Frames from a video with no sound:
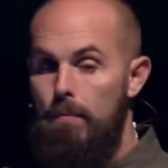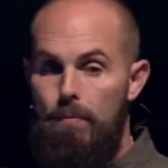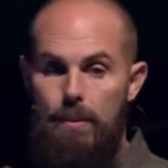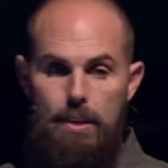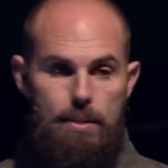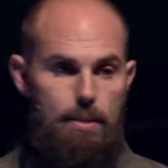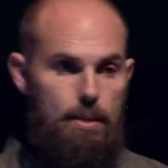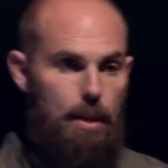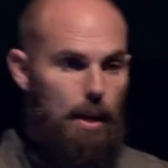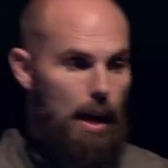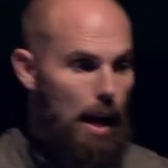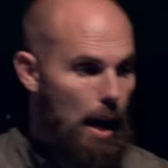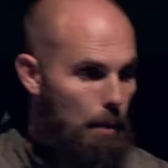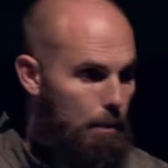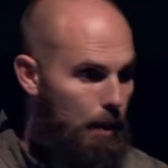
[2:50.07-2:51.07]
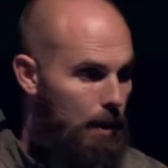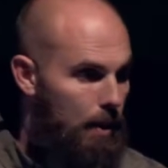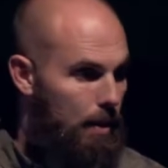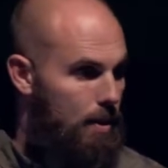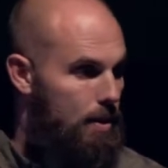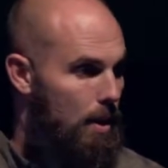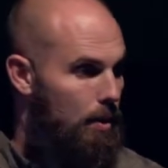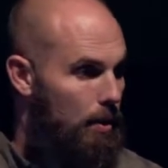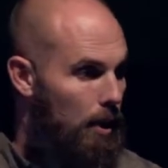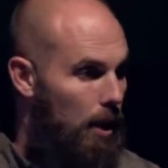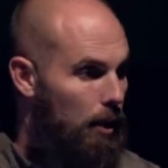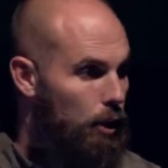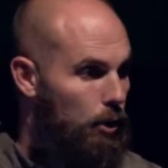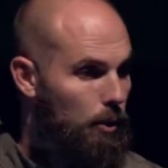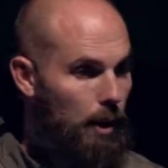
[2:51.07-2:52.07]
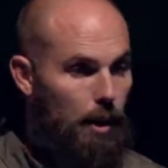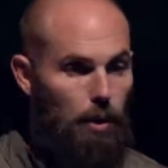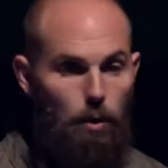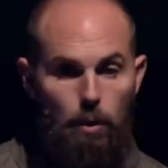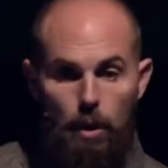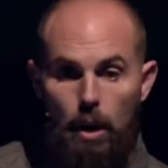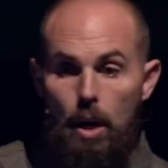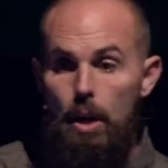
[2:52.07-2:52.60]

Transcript: this is going to happen in this other country, or